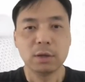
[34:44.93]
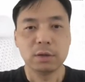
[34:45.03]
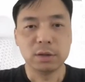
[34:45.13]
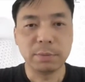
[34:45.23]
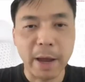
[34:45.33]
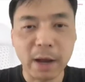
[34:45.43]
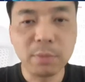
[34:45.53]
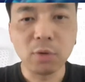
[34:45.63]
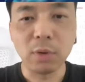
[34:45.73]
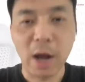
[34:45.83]
The
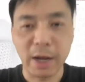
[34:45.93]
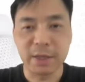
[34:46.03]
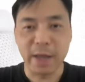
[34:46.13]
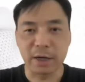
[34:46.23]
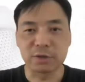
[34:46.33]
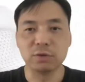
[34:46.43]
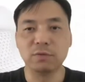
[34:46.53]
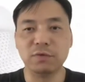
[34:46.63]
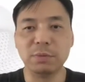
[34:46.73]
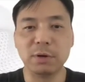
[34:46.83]
backbone architecture
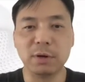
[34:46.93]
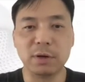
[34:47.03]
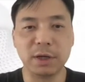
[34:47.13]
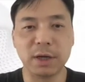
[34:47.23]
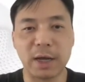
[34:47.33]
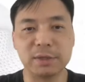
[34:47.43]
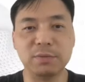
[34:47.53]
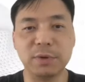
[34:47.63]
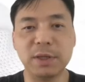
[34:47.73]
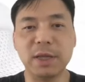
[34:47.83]
of deep learning has
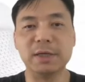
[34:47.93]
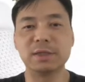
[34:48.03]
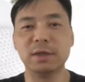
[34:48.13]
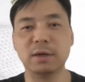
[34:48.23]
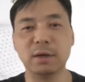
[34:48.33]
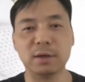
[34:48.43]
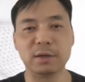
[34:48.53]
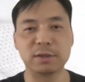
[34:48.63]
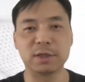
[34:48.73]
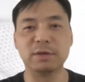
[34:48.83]
witnessed
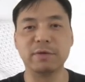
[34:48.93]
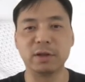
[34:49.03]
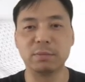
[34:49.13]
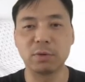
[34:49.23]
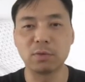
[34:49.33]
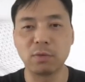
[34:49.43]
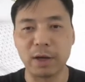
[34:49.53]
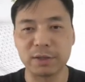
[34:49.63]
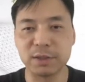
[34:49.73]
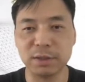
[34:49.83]
significant
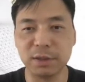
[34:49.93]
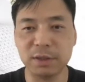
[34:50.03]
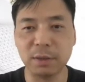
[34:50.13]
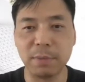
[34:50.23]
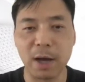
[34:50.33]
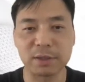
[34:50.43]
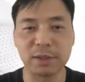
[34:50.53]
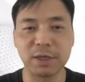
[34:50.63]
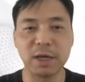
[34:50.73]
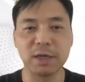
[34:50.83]
progress in the past
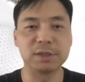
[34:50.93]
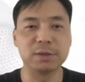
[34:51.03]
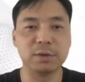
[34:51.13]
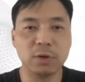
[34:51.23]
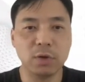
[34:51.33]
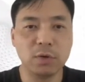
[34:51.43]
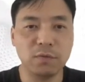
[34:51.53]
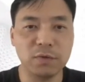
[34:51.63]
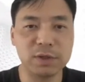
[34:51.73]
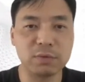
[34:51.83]
years.
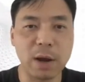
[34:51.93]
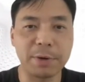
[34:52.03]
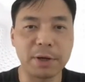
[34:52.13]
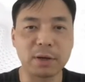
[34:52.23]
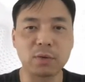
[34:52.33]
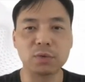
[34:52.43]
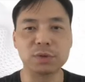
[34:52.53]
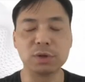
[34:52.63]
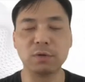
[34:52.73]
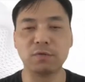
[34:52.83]
With the rapid
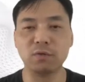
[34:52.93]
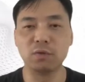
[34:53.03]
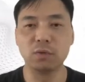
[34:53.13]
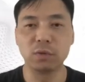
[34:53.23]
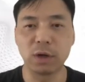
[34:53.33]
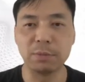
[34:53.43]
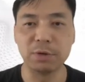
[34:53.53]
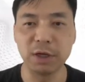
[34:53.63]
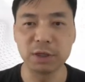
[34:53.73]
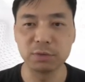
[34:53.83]
growth of
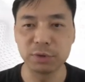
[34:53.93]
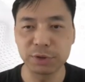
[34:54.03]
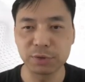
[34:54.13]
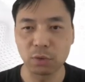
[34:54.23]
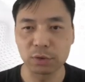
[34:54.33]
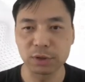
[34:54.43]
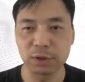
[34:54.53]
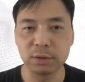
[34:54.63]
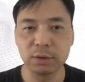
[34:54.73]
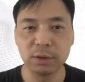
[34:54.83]
computation
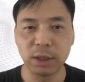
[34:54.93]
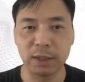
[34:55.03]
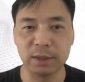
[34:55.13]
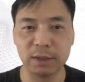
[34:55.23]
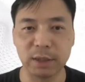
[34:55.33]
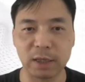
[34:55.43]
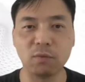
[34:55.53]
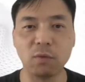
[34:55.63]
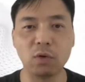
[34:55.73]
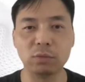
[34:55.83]
resource and data
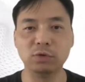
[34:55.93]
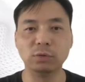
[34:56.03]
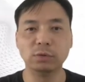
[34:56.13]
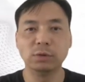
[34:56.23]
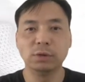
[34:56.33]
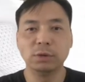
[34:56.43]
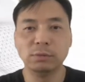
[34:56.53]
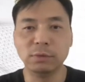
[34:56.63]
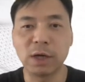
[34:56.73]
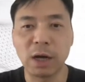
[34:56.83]
volume,
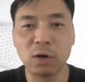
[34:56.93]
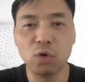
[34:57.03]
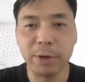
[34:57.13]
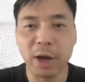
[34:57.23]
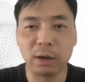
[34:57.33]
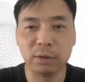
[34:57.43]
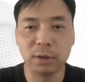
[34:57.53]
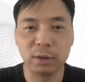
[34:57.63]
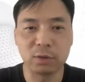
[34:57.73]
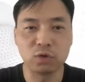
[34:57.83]
we can go beyond
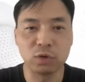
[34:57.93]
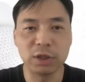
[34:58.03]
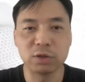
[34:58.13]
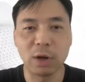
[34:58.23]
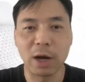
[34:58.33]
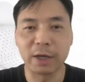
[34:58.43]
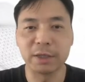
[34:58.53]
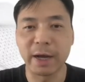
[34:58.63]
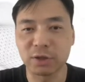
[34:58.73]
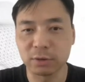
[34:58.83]
the traditional
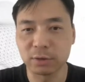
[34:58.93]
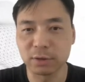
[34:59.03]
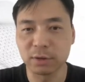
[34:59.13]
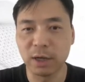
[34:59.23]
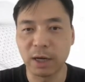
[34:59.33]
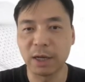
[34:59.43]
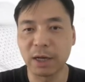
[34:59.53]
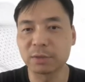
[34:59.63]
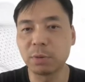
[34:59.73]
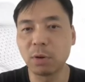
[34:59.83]
architectures and
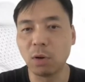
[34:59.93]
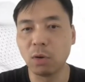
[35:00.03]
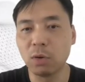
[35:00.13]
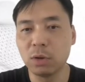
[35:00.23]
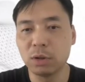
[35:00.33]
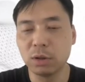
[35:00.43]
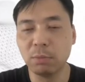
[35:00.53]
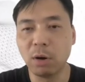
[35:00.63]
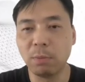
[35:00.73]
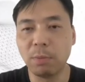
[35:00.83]
explore the
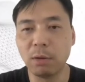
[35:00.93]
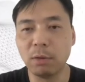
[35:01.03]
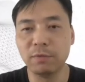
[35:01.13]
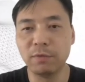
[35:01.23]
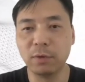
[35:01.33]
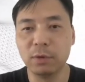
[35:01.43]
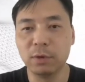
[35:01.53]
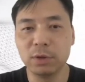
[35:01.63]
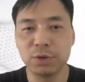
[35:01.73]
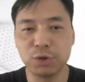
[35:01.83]
more powerful
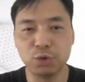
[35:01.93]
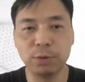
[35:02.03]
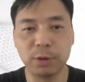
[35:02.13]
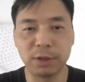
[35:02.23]
super deep